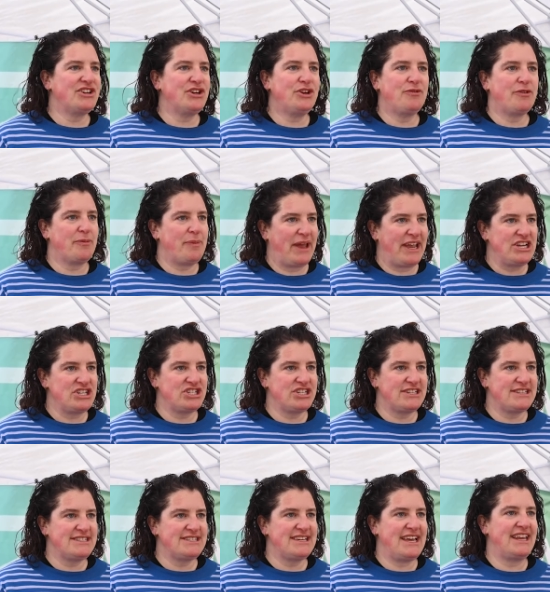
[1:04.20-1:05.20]
good for
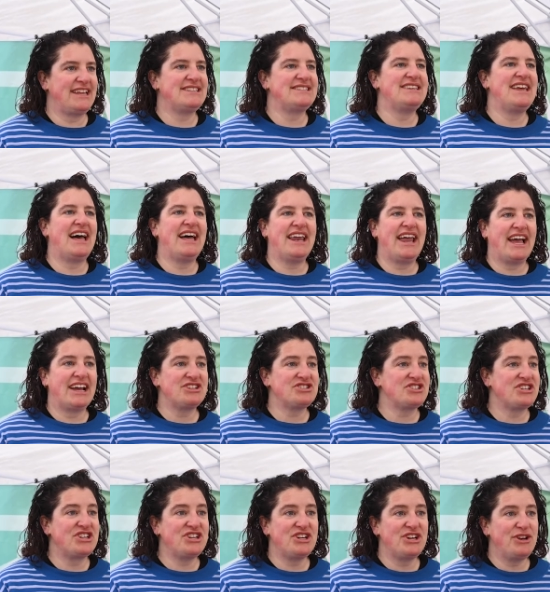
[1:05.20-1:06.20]
patients and it's not
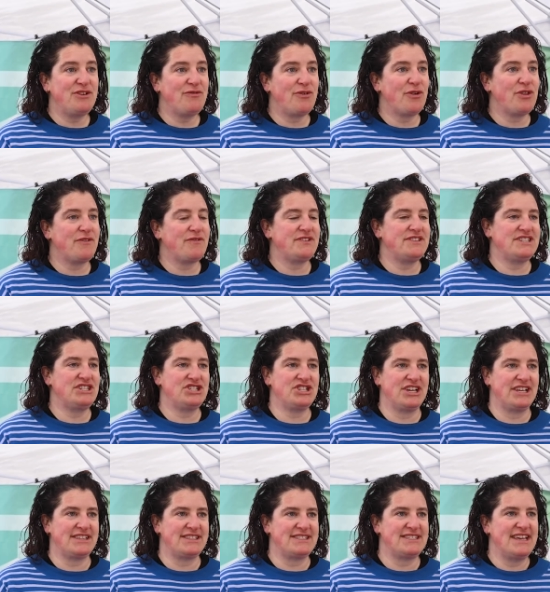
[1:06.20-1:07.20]
actually good for the
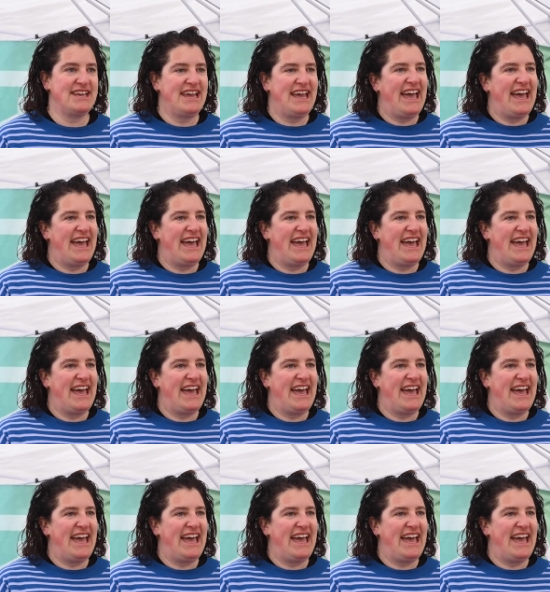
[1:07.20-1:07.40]
physicians.